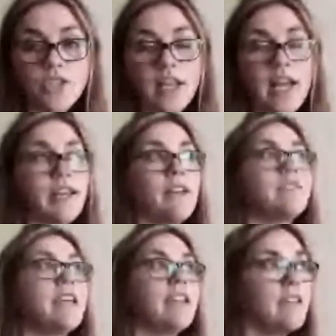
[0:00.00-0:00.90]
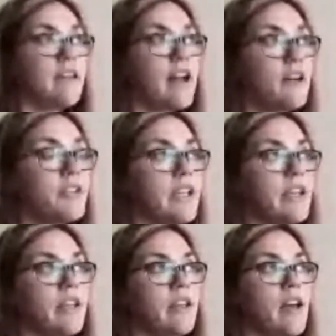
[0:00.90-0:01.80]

light. I've taken it out in